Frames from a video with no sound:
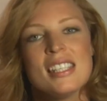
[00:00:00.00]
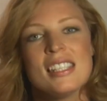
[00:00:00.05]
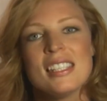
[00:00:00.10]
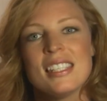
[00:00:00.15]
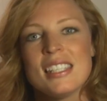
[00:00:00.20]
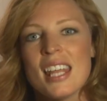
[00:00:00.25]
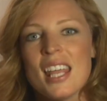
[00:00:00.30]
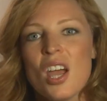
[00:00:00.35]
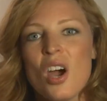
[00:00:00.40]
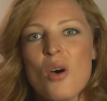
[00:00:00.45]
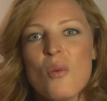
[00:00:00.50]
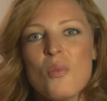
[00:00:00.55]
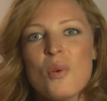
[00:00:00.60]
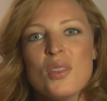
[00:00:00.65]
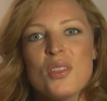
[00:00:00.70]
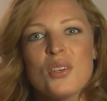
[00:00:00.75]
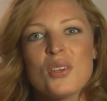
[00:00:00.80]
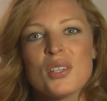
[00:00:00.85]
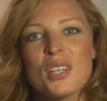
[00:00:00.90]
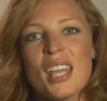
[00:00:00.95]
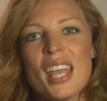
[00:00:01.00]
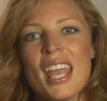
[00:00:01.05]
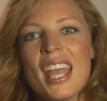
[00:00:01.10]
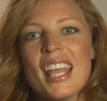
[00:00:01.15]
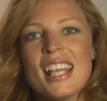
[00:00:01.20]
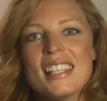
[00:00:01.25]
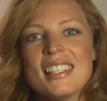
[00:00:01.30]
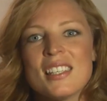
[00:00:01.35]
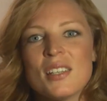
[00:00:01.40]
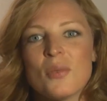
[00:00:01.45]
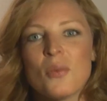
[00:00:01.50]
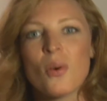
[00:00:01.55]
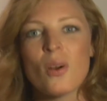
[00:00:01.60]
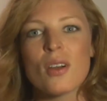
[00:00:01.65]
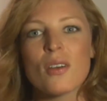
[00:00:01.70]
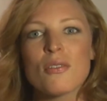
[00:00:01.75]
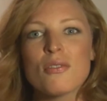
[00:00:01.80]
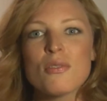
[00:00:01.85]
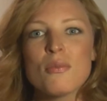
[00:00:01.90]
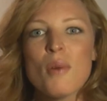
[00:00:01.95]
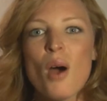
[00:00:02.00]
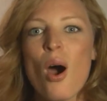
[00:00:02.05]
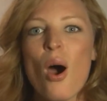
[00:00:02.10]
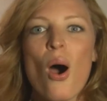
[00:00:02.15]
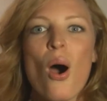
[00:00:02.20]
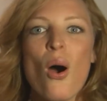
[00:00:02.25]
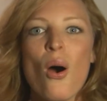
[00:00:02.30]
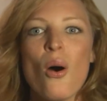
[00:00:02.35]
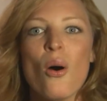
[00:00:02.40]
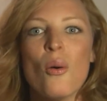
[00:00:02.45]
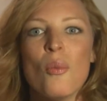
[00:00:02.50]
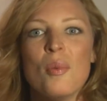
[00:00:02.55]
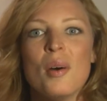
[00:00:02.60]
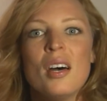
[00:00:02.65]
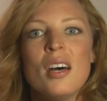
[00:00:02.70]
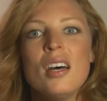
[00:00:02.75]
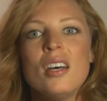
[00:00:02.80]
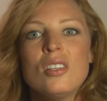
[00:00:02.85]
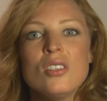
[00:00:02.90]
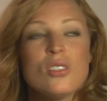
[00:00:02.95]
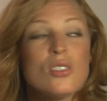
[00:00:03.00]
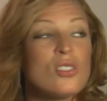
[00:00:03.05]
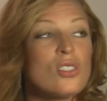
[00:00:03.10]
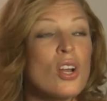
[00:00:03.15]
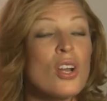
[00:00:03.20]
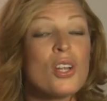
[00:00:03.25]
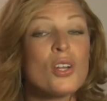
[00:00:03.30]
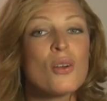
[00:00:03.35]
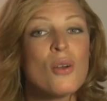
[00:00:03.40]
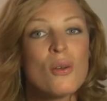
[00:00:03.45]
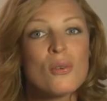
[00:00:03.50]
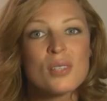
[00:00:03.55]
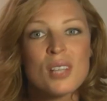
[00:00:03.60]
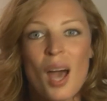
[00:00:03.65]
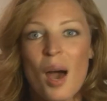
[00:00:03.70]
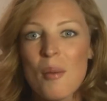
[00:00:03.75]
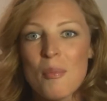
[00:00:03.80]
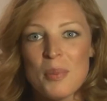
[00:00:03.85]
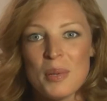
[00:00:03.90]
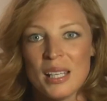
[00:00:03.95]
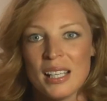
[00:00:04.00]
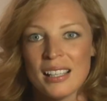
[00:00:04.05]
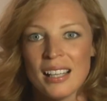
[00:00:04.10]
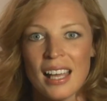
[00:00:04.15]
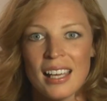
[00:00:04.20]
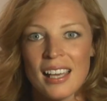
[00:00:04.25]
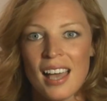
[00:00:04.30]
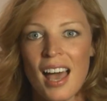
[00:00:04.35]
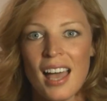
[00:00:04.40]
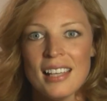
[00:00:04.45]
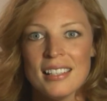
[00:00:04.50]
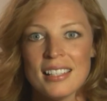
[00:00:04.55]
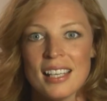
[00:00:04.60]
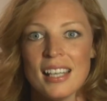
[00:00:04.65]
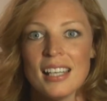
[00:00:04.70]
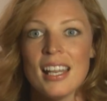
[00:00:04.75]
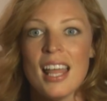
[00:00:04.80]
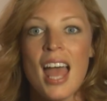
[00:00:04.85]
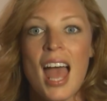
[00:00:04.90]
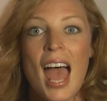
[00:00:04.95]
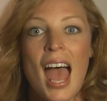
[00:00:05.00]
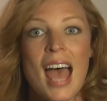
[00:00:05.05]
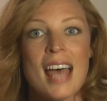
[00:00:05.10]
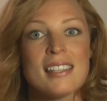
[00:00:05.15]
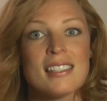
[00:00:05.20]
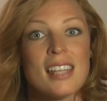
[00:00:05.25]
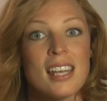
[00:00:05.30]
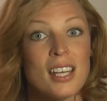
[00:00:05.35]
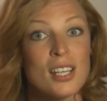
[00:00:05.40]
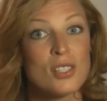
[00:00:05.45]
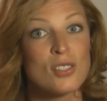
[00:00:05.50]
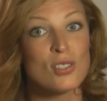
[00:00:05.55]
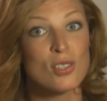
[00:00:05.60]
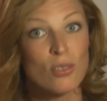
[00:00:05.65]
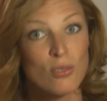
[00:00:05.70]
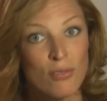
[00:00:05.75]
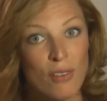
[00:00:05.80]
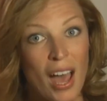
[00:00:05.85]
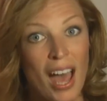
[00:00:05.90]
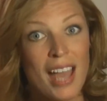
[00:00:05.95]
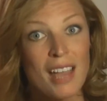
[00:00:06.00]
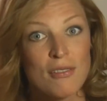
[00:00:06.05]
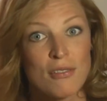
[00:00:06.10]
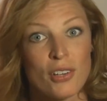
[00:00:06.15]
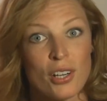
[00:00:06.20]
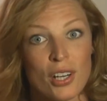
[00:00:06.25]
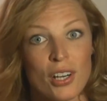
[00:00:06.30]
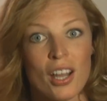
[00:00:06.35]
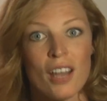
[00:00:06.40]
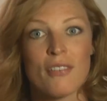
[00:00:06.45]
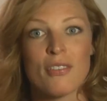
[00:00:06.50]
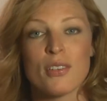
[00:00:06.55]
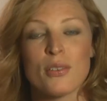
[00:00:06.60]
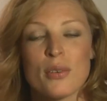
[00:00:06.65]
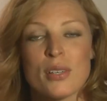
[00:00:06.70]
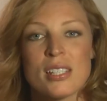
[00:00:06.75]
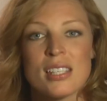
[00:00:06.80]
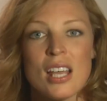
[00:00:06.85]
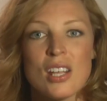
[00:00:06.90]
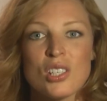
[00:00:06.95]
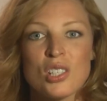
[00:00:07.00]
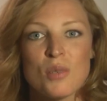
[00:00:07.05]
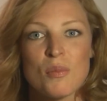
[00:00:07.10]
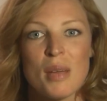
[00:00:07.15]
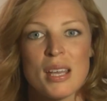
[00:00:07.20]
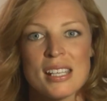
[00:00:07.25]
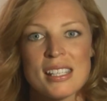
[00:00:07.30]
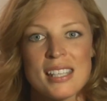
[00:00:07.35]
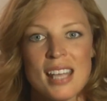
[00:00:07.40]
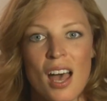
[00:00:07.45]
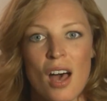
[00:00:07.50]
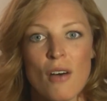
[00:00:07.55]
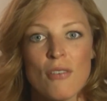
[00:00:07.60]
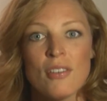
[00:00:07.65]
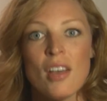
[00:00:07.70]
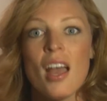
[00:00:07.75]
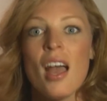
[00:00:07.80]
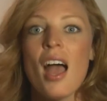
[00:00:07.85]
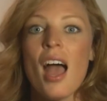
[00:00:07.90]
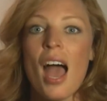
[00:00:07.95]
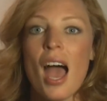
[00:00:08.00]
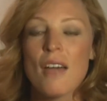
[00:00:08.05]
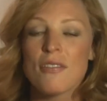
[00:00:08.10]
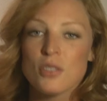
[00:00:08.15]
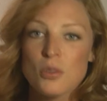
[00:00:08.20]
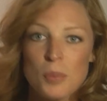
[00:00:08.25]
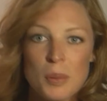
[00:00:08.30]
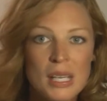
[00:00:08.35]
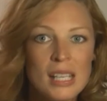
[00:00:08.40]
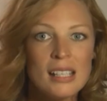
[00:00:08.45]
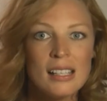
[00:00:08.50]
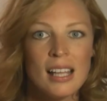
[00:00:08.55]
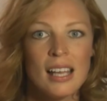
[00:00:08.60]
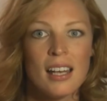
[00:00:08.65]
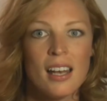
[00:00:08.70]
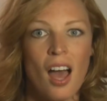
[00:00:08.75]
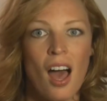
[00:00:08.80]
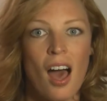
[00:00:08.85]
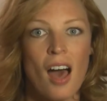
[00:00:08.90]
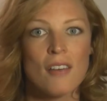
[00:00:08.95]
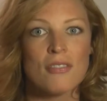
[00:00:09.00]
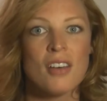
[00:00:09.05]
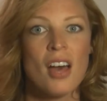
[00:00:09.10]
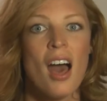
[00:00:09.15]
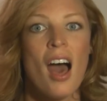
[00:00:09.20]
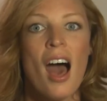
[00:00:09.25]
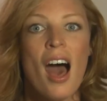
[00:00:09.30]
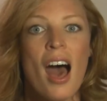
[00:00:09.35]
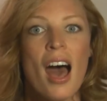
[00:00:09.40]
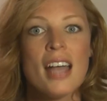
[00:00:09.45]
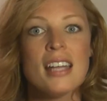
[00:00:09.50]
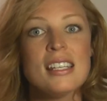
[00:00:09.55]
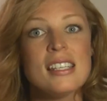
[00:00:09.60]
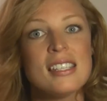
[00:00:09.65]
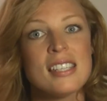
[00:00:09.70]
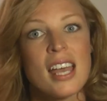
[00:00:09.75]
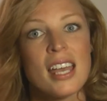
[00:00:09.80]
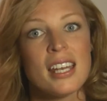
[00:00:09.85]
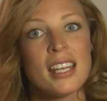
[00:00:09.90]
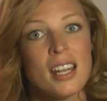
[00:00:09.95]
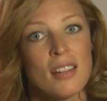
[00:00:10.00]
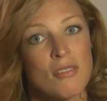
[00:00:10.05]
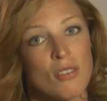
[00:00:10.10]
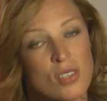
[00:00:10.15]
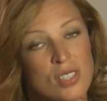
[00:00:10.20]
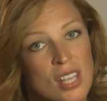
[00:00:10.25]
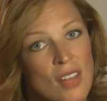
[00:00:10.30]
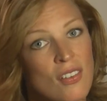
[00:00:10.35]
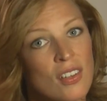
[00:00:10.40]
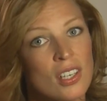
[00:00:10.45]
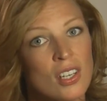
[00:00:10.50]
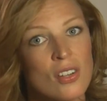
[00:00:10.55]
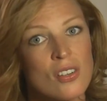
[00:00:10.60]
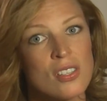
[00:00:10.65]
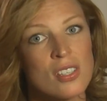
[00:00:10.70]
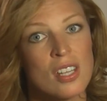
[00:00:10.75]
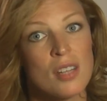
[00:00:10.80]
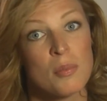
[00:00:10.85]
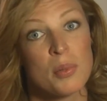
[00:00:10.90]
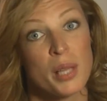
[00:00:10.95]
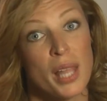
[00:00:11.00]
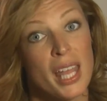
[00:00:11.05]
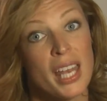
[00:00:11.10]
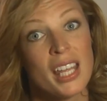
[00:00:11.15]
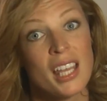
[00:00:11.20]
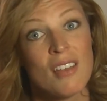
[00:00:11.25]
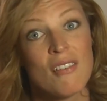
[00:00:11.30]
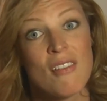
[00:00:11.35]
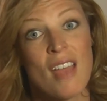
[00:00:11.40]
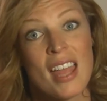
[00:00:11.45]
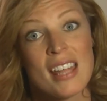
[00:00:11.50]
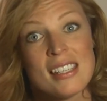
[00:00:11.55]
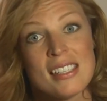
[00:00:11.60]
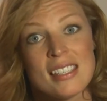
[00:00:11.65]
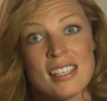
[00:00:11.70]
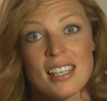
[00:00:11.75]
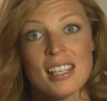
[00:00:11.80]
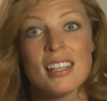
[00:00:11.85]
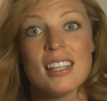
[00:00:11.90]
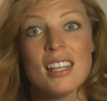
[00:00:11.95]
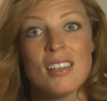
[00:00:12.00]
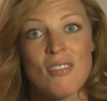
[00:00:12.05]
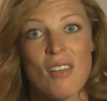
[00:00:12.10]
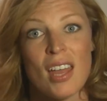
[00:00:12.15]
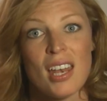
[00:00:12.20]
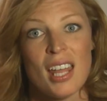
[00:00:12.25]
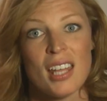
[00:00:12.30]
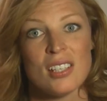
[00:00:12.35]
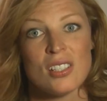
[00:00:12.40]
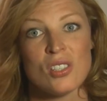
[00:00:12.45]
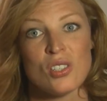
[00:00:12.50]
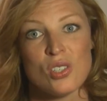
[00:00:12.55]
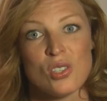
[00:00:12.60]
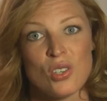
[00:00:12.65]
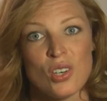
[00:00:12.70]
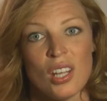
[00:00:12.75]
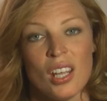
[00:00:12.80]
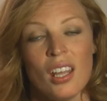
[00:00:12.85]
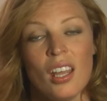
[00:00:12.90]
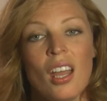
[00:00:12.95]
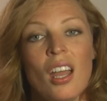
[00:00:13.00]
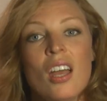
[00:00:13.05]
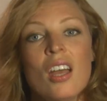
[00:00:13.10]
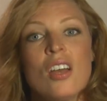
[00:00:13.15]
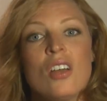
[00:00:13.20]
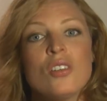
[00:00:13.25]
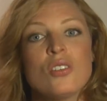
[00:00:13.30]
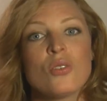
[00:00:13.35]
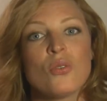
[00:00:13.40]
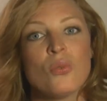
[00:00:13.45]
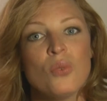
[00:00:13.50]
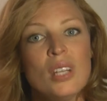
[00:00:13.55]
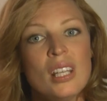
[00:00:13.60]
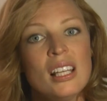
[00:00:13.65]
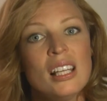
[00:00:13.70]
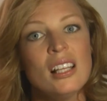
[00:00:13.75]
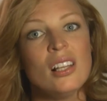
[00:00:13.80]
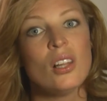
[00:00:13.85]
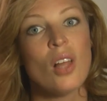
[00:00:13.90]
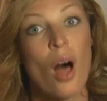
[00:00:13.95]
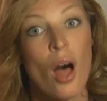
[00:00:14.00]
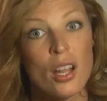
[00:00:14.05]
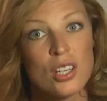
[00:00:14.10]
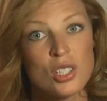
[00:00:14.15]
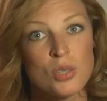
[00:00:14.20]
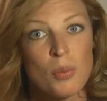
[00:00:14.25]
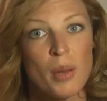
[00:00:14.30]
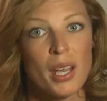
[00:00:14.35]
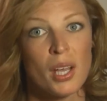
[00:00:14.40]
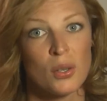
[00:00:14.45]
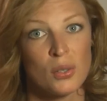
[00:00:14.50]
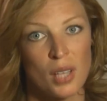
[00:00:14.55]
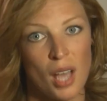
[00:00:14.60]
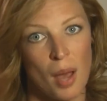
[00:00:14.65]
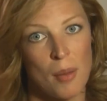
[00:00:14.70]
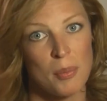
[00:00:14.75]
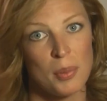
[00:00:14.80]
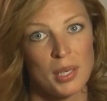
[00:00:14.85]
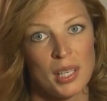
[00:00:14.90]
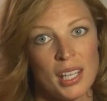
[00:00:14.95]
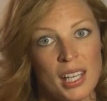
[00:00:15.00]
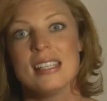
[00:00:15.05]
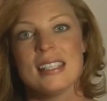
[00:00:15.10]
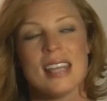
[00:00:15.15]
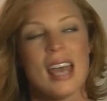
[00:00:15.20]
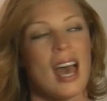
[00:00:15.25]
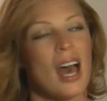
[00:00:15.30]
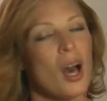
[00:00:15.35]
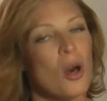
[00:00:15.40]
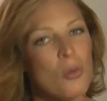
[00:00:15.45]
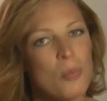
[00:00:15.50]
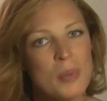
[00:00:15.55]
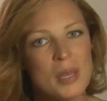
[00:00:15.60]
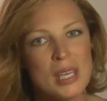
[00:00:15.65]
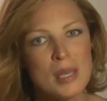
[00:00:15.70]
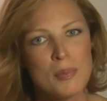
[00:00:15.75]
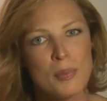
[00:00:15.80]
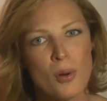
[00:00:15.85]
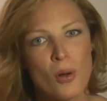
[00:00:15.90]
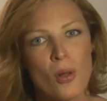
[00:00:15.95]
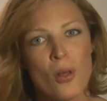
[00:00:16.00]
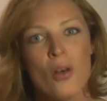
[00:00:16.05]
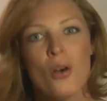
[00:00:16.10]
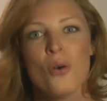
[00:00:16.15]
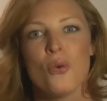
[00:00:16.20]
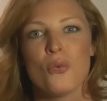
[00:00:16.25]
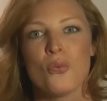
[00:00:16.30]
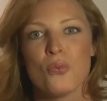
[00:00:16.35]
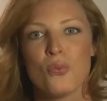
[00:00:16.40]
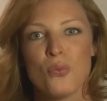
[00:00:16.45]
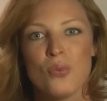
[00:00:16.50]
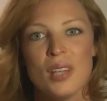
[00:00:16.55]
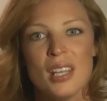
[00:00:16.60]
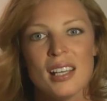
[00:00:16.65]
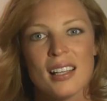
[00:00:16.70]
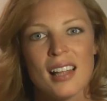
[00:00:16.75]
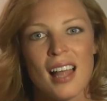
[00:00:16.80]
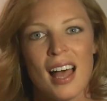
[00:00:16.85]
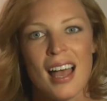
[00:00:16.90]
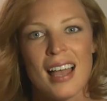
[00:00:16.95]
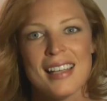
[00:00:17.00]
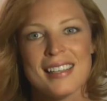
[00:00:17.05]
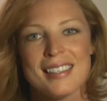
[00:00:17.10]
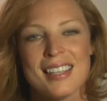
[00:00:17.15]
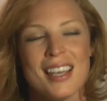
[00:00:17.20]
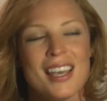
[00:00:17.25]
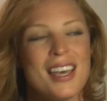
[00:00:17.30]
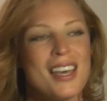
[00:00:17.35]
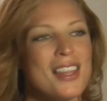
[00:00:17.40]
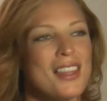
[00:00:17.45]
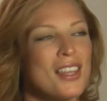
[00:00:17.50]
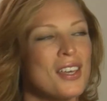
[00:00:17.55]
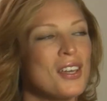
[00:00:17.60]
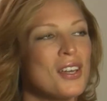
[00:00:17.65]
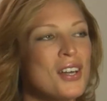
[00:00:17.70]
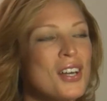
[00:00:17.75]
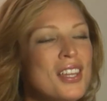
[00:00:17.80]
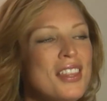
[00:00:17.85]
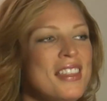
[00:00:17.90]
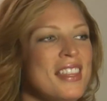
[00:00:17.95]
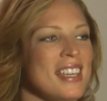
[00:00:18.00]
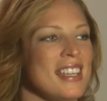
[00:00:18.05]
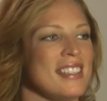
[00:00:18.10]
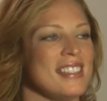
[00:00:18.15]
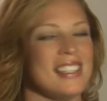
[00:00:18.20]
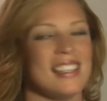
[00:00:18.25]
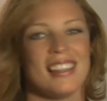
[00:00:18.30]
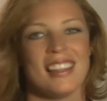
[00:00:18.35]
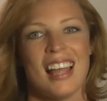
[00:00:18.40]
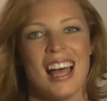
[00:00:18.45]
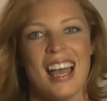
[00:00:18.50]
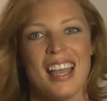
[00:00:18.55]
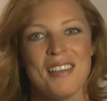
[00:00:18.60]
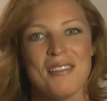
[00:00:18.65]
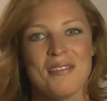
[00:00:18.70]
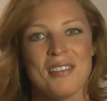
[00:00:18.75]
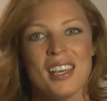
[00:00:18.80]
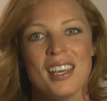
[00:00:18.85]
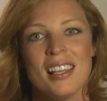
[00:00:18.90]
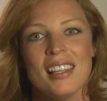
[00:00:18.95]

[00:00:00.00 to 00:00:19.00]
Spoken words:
Stay home with your kids and work from home. Start your own company like I did. As a survivor of the recession myself, after being laid off, I decided after 7 years planning events and in the event industry to really launch my own company to help people realize the good things in life.